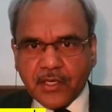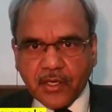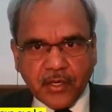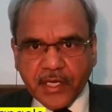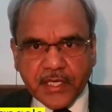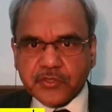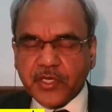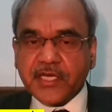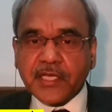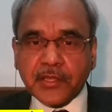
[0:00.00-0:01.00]
All right. So
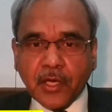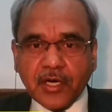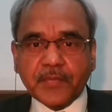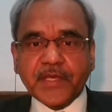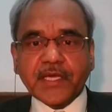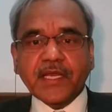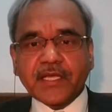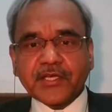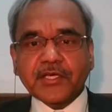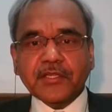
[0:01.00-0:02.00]
it cannot be
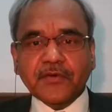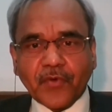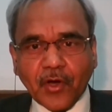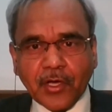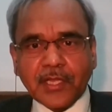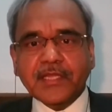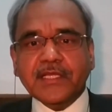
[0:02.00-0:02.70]
collection of all